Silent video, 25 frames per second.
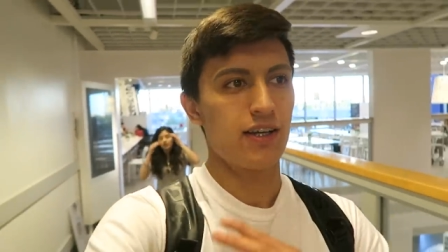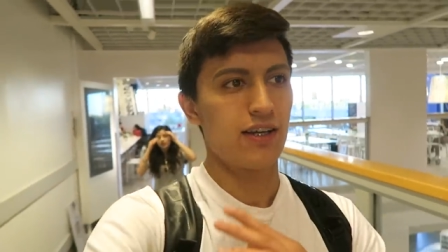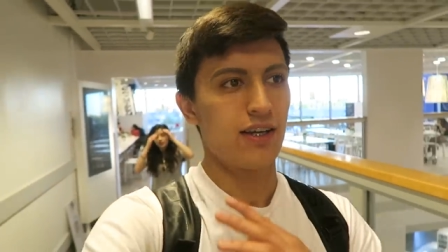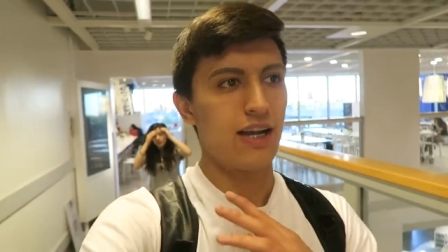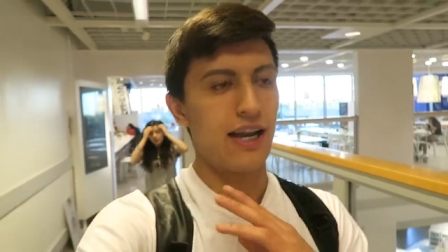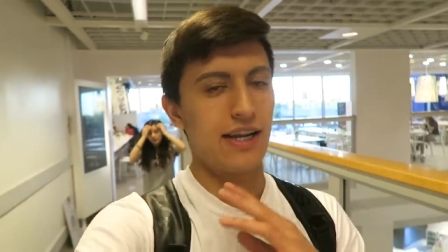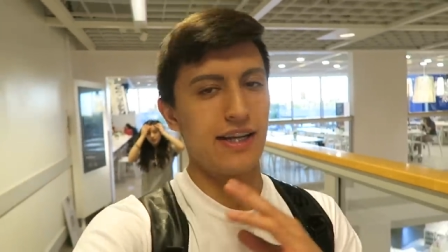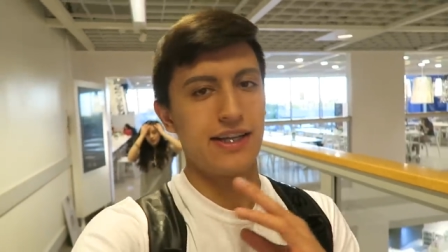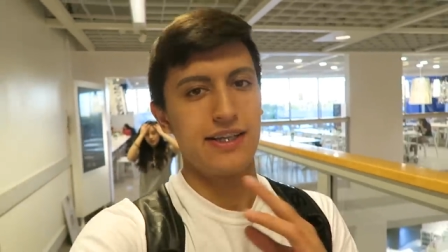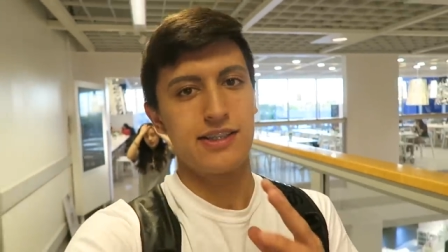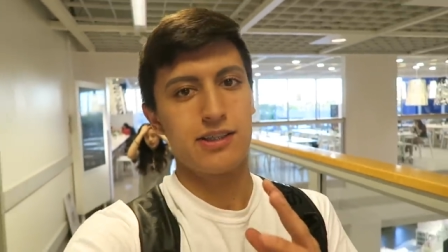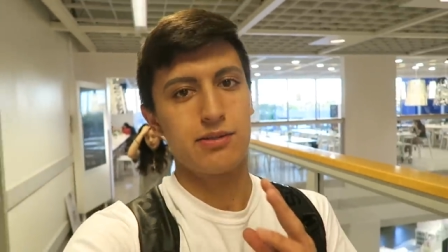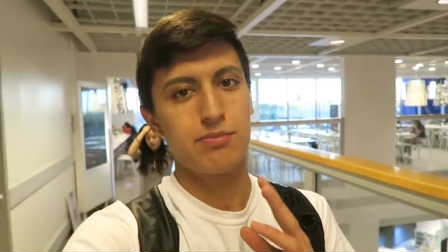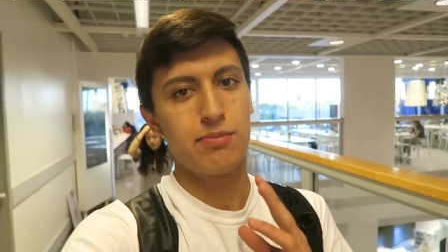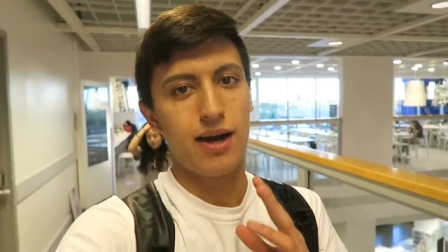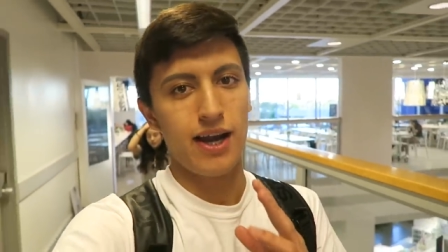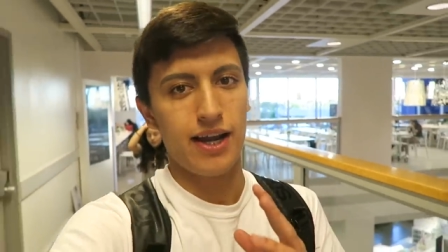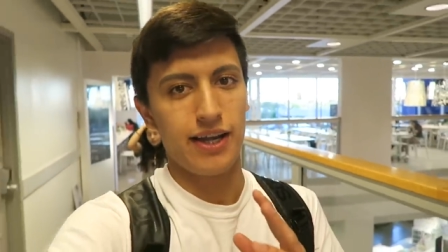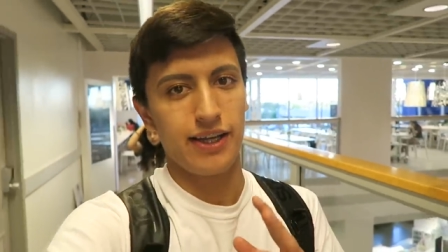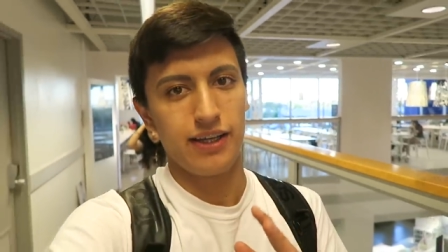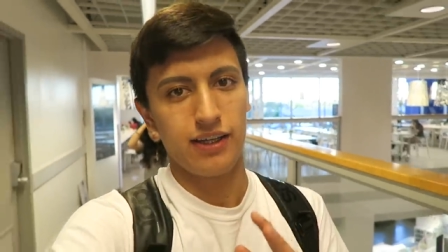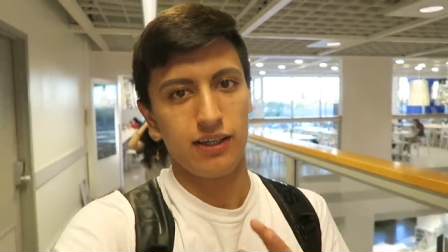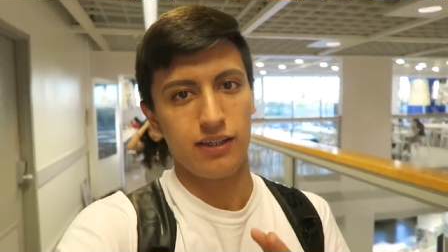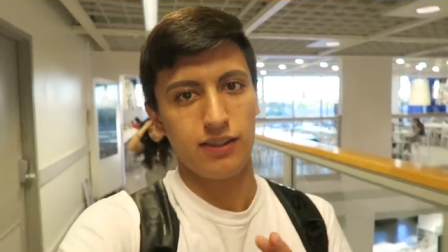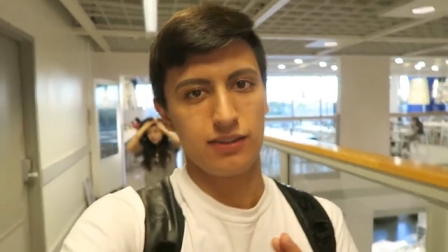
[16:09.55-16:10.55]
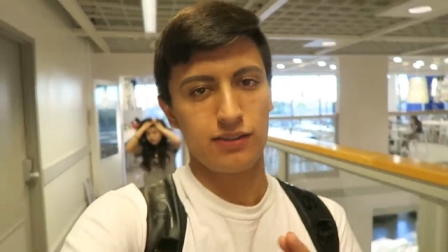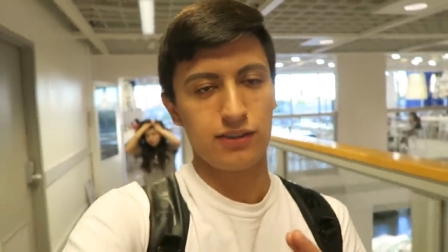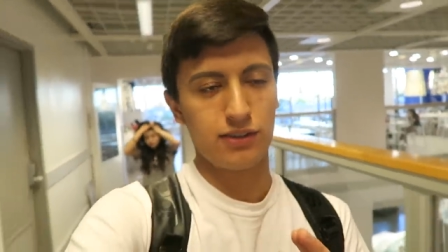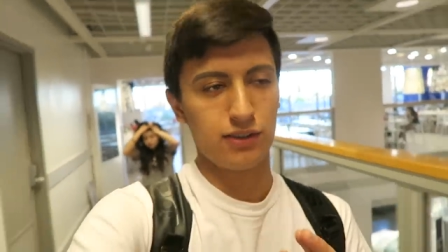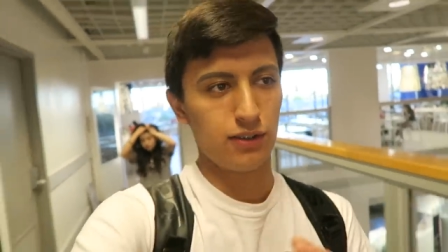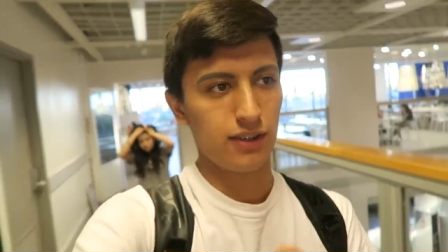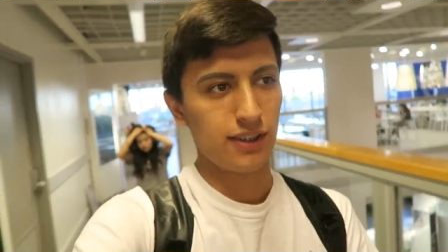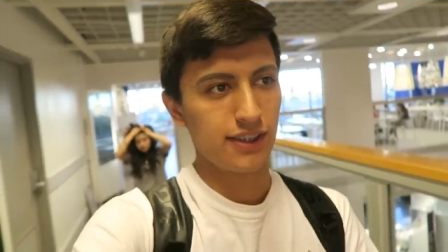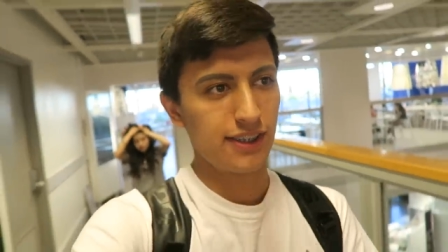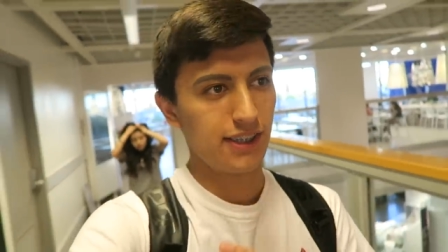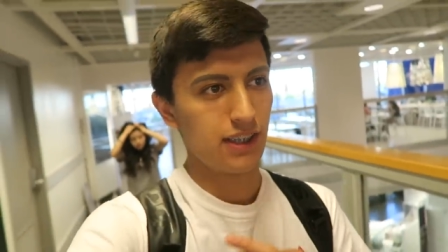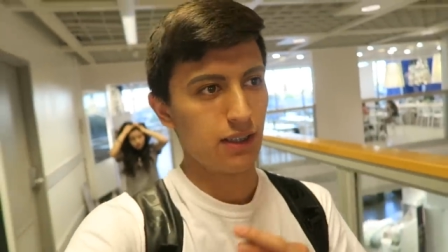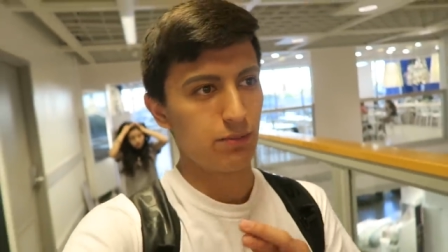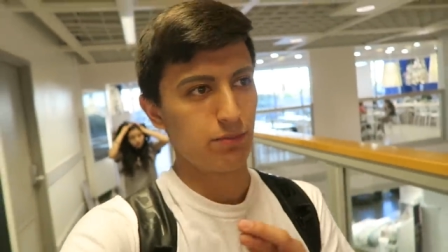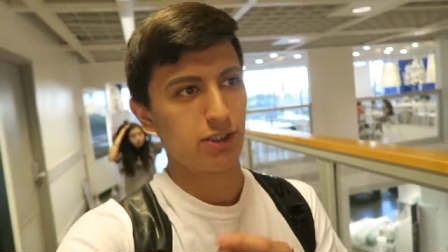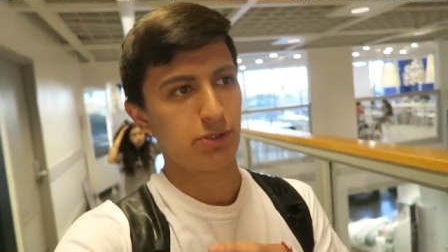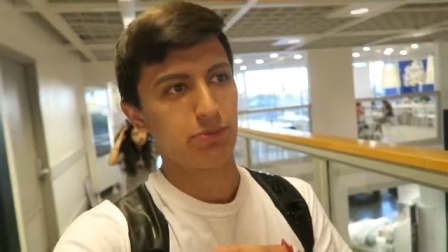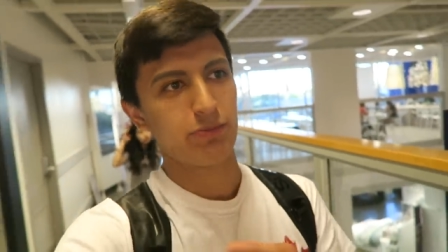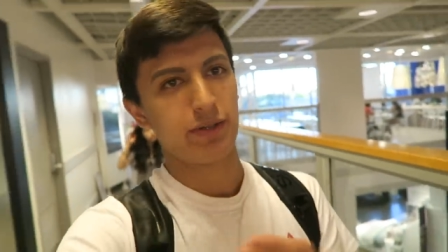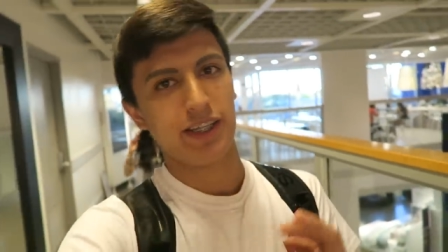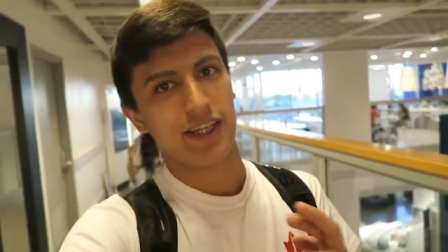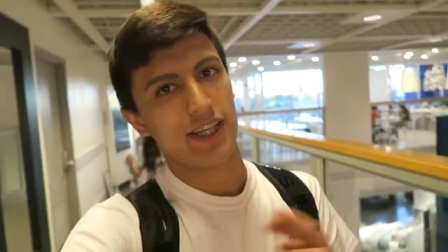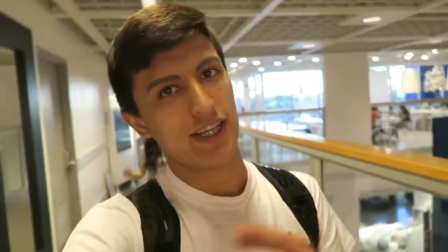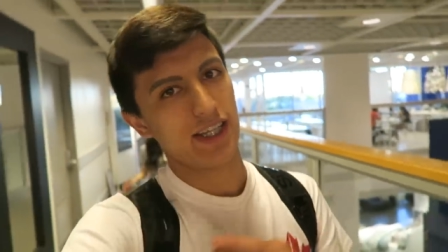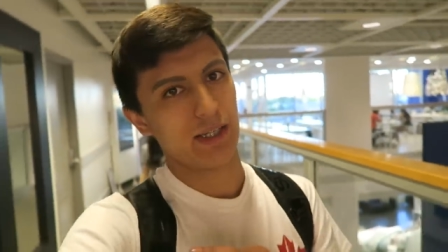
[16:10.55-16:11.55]
I need to buy here. So let's see how much
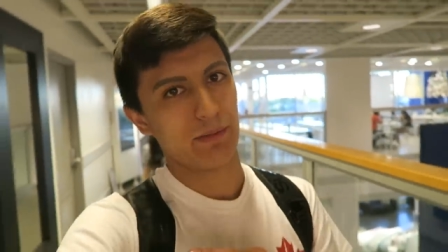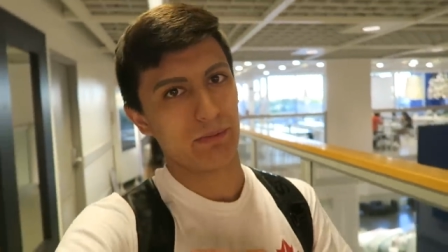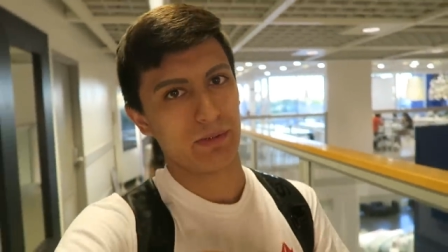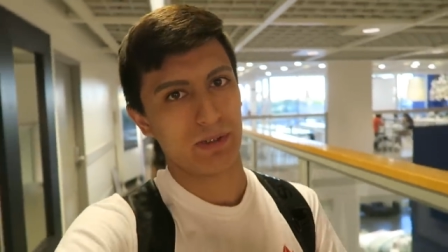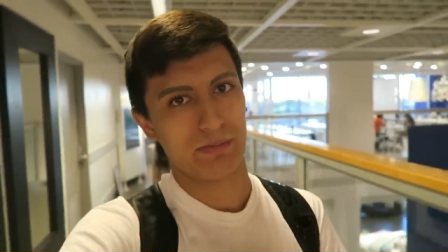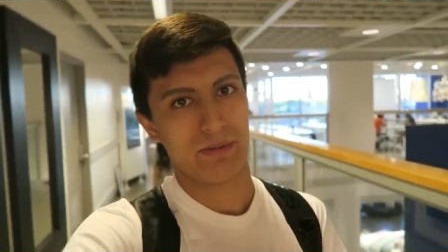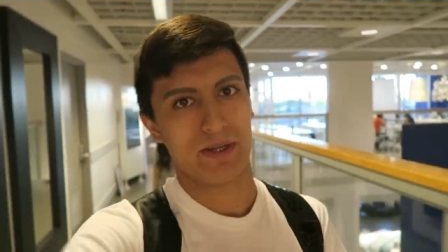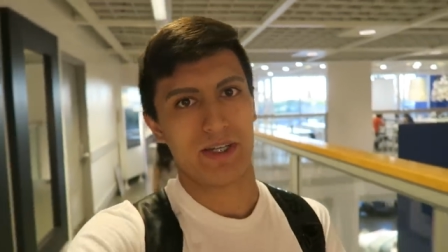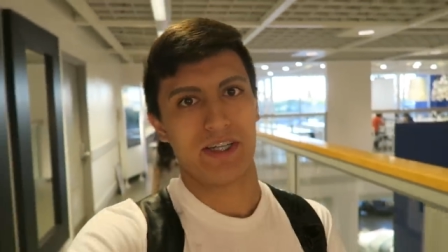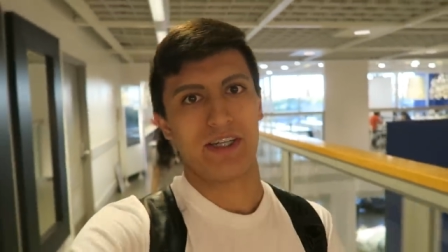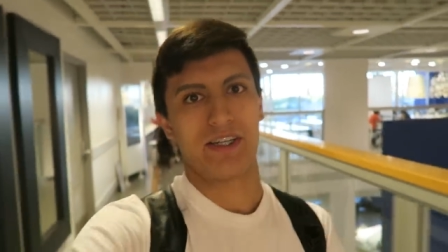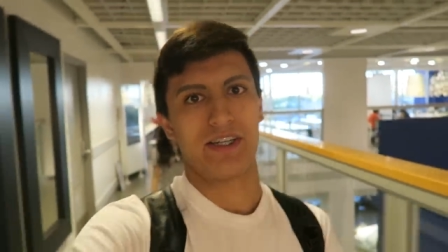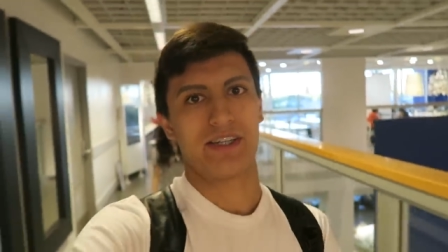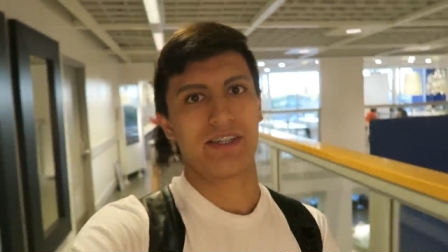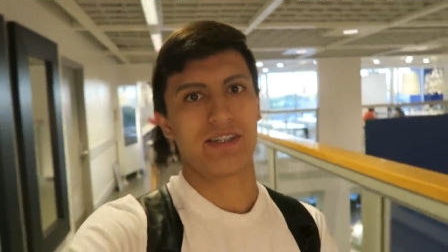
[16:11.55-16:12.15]
money I end up spending.